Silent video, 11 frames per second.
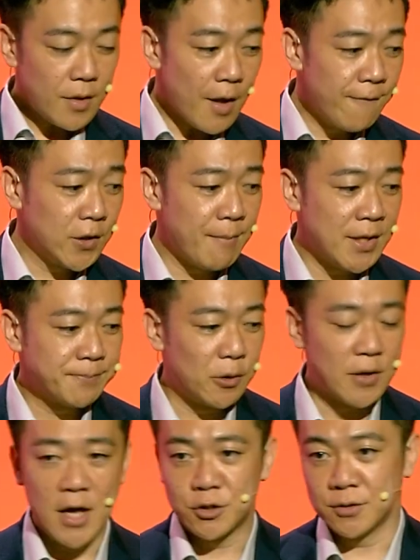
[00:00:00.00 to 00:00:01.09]
for the mass
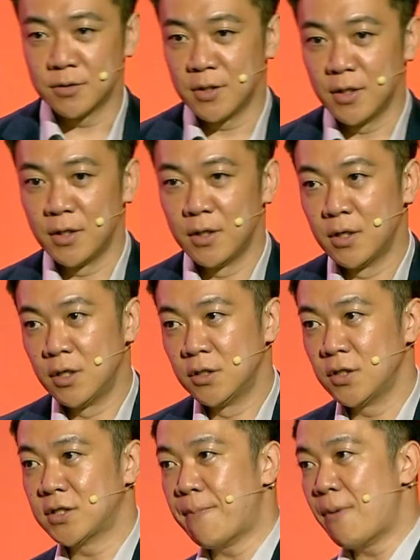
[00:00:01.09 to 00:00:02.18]
production.
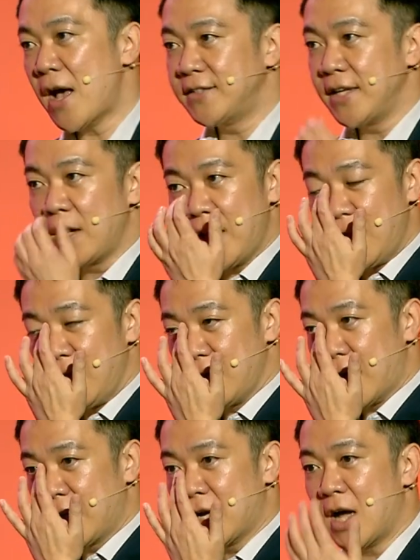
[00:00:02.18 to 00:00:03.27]
So surprisingly,
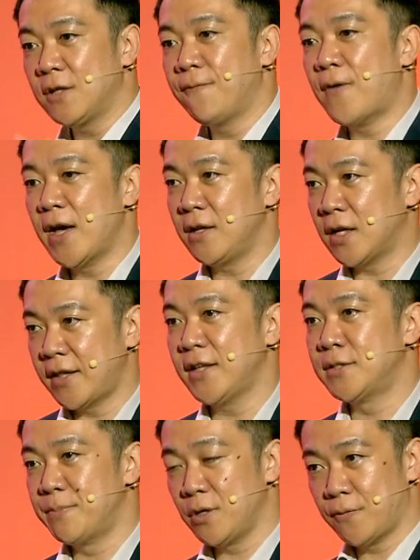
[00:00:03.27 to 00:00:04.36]
I can't find a
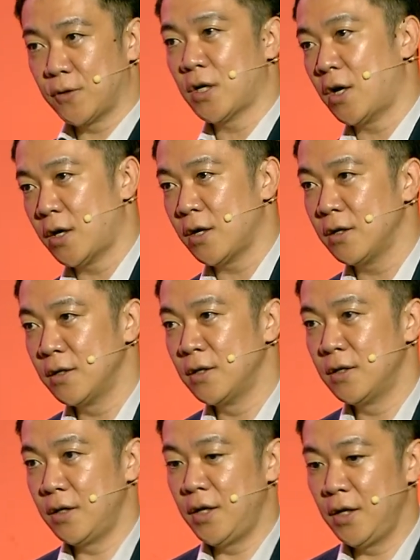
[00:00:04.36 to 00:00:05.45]
textbook for the car
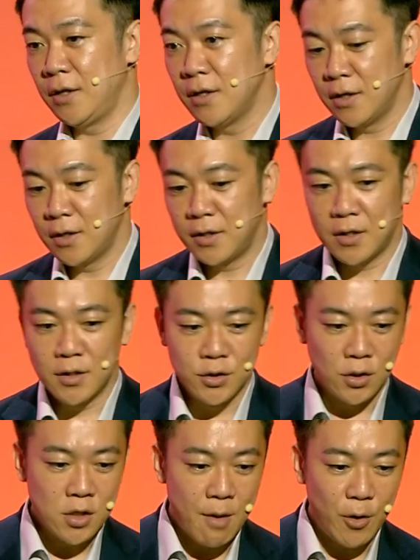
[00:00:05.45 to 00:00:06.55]
in
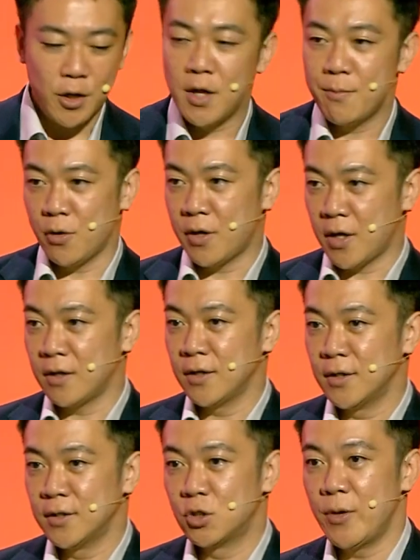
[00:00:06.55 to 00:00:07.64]
commodity market.
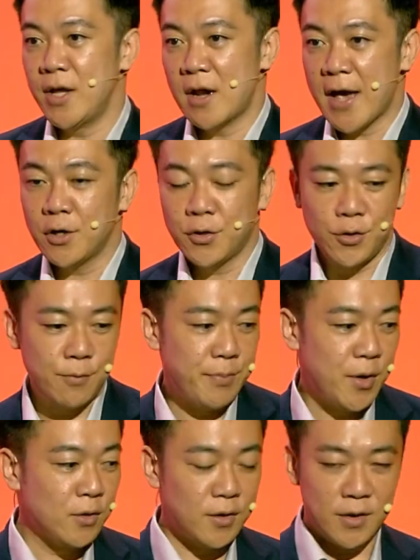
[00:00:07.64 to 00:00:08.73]
So we like to
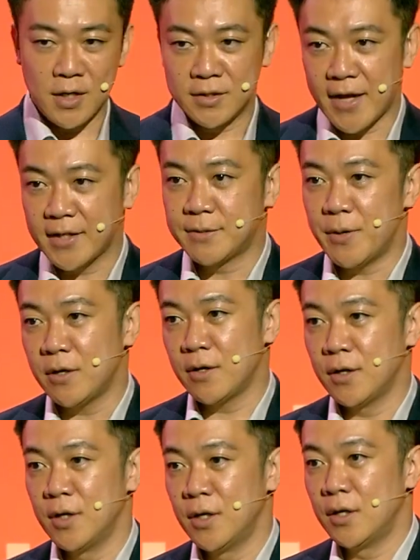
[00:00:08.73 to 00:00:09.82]
build a textbook
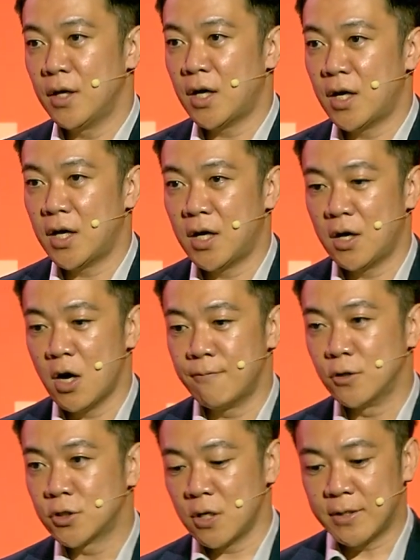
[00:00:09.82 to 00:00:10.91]
of
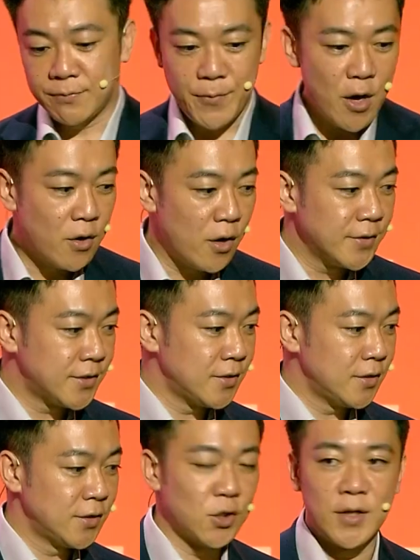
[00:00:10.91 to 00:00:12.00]
autonomous vehicles
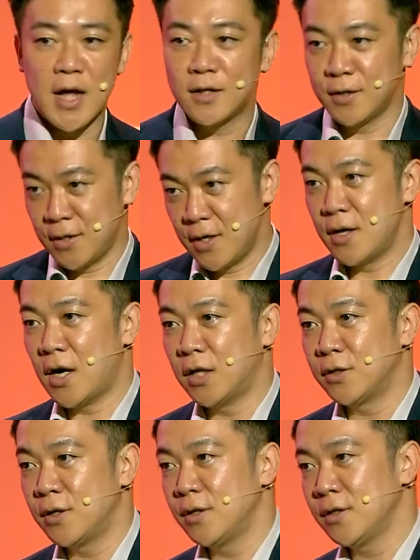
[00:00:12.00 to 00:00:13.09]
so that
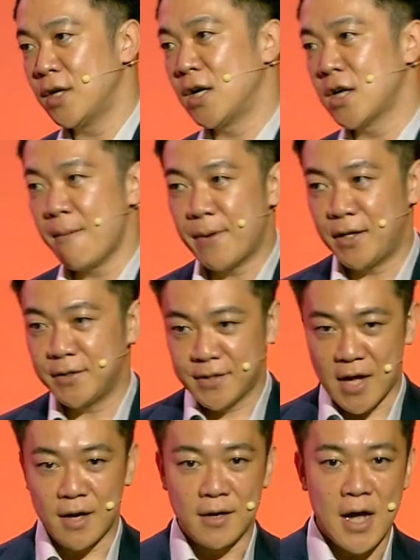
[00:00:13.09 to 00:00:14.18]
other companies
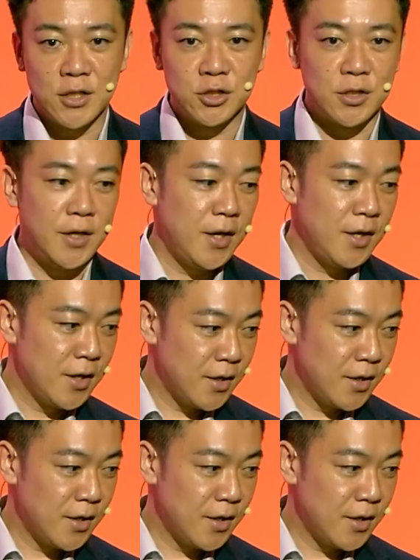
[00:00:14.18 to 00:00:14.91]
can actually